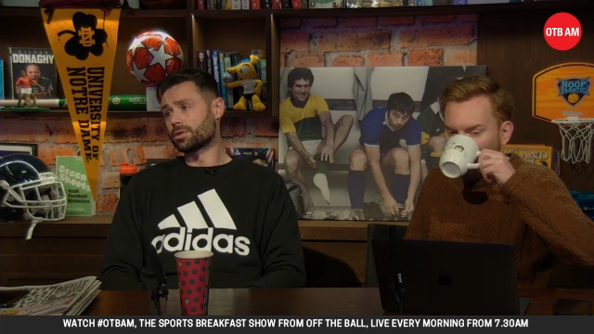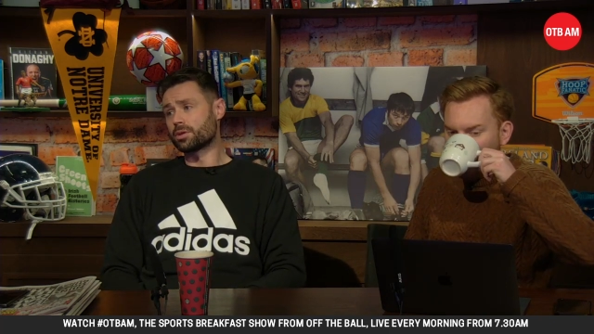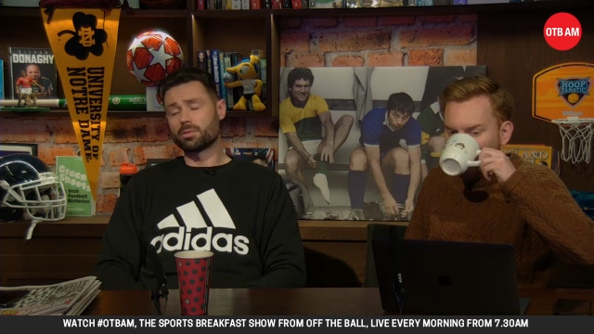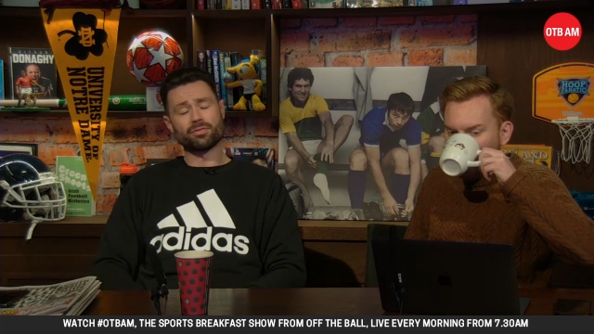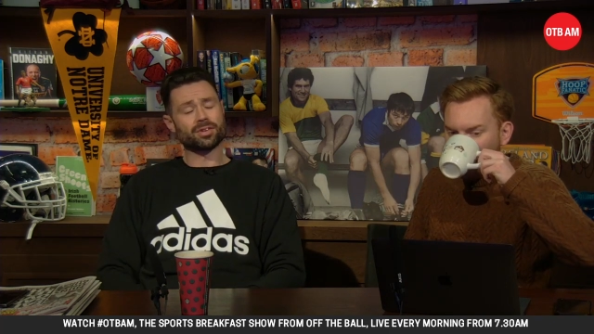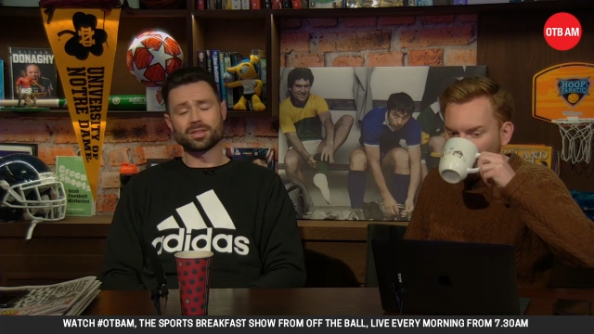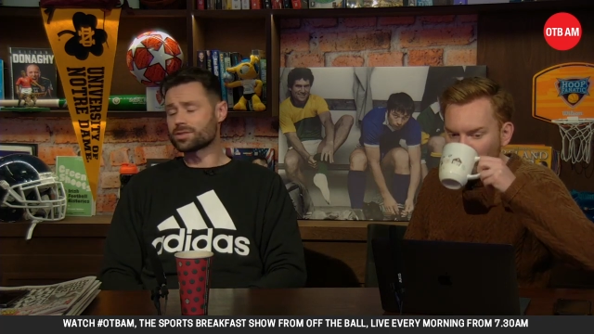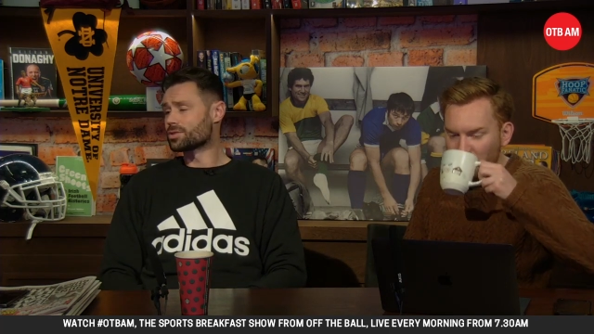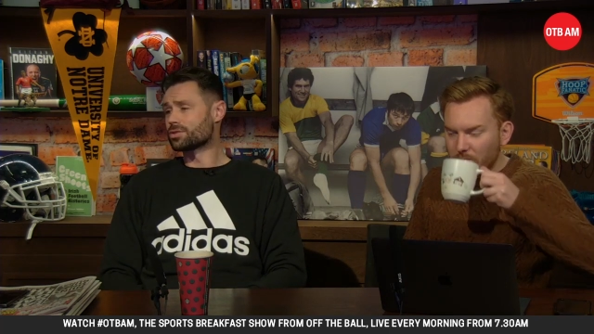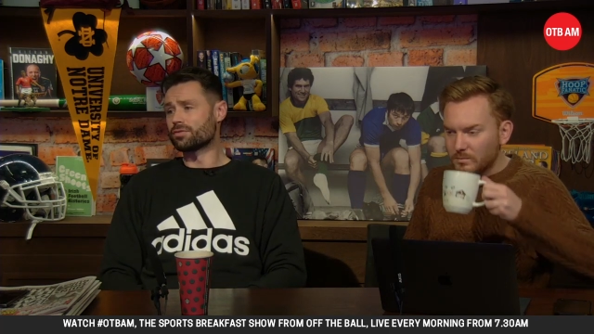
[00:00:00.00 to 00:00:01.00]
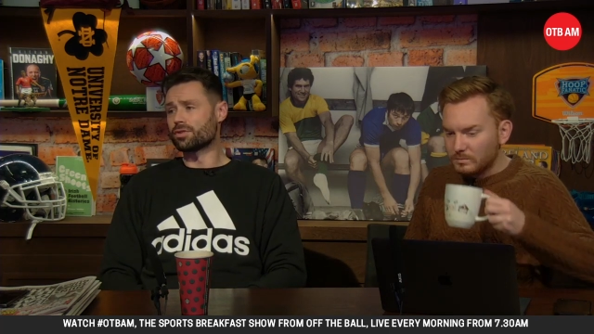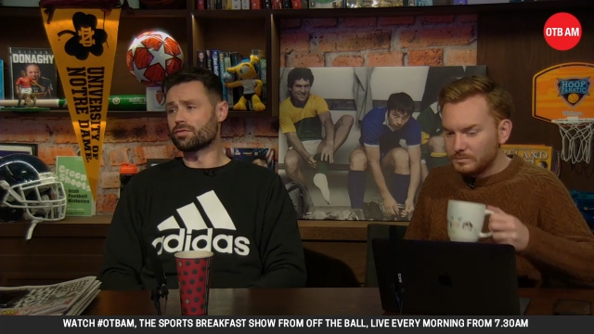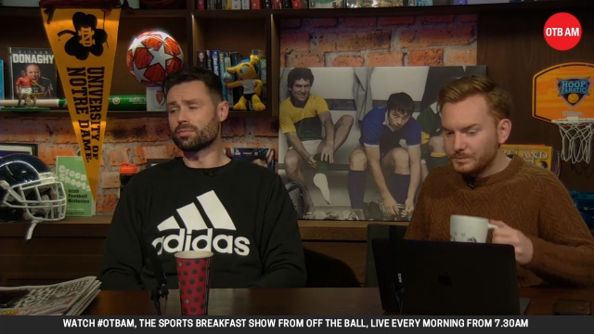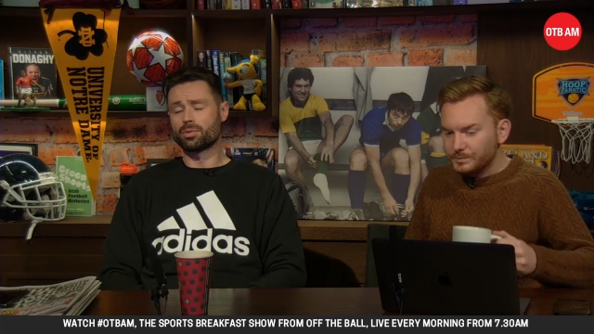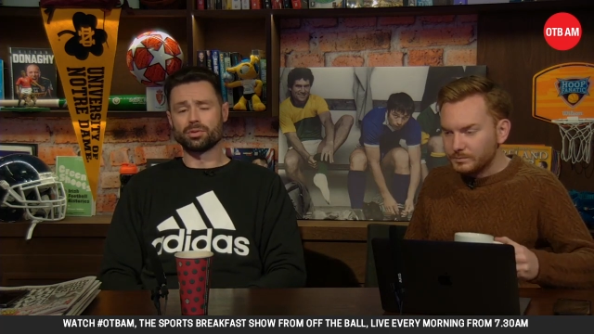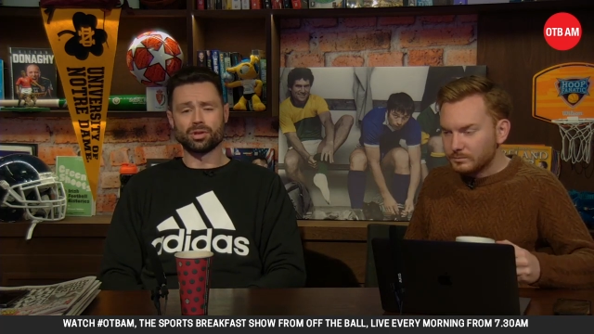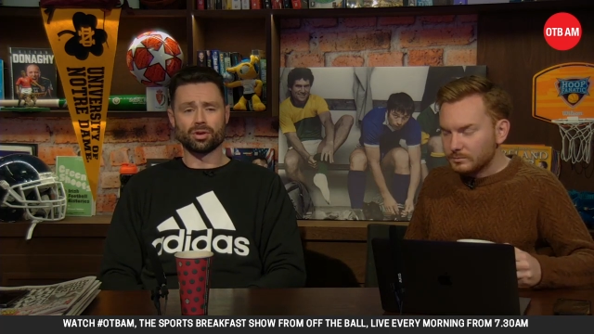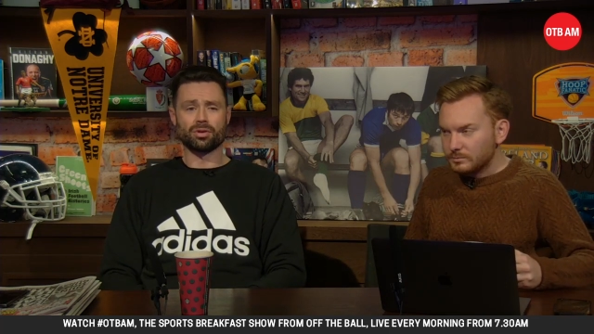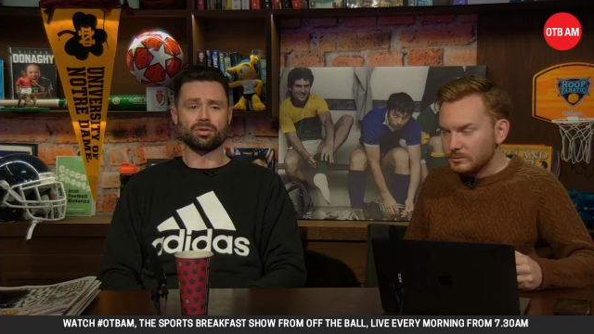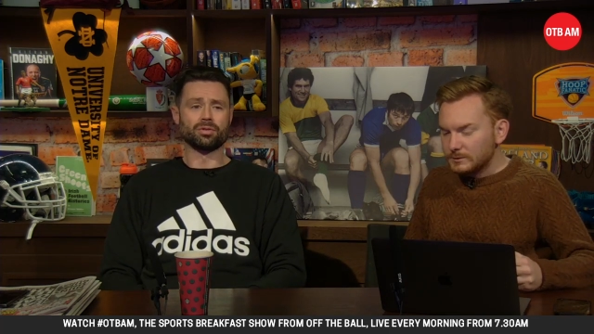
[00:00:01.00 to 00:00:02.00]
Speaker 1: I think it'd be fantastic signing for Liverpool.
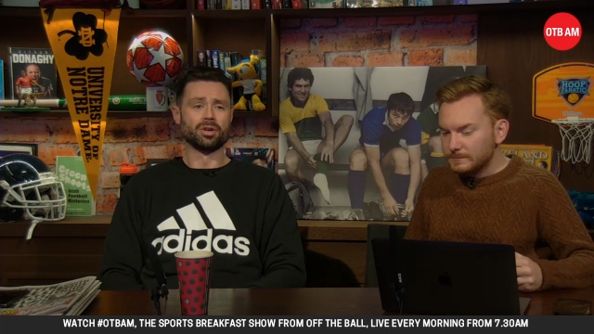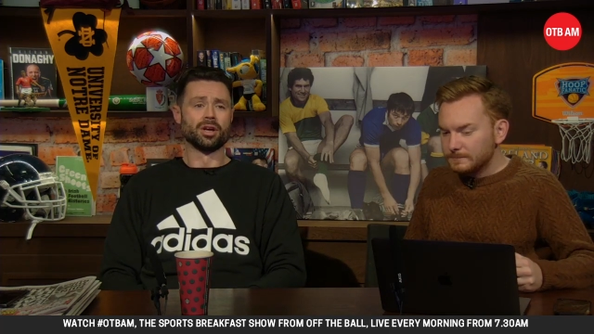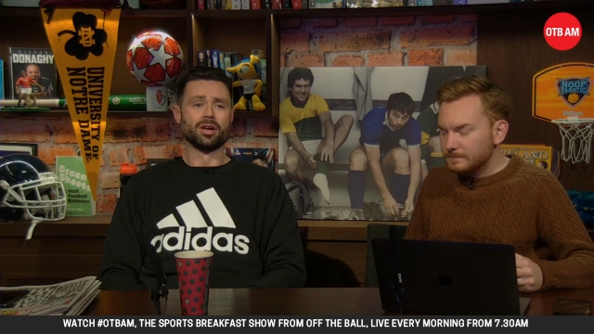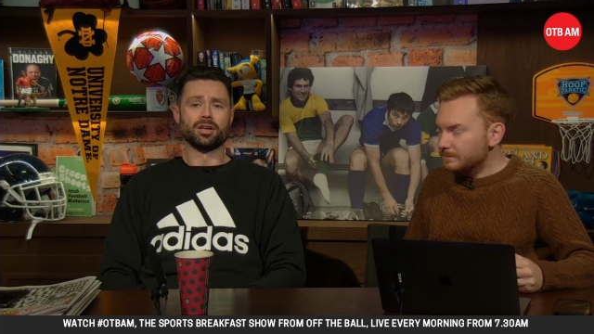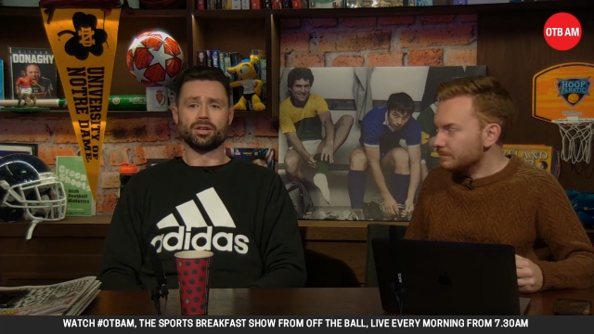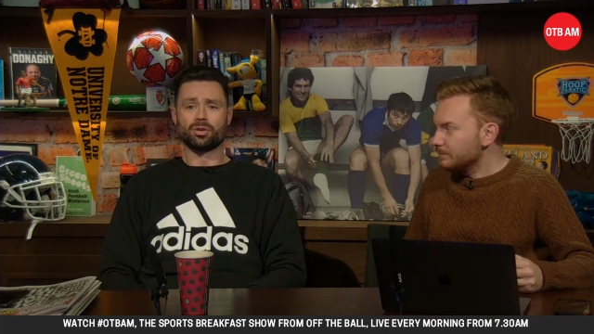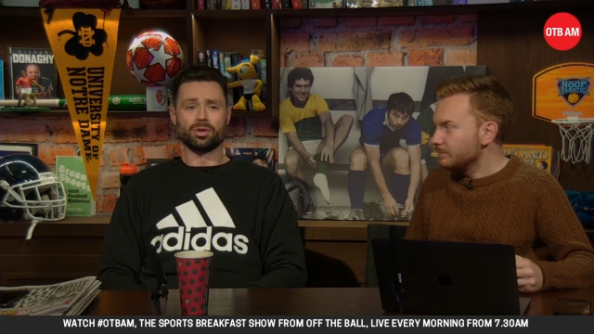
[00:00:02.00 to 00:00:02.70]
Young, you know,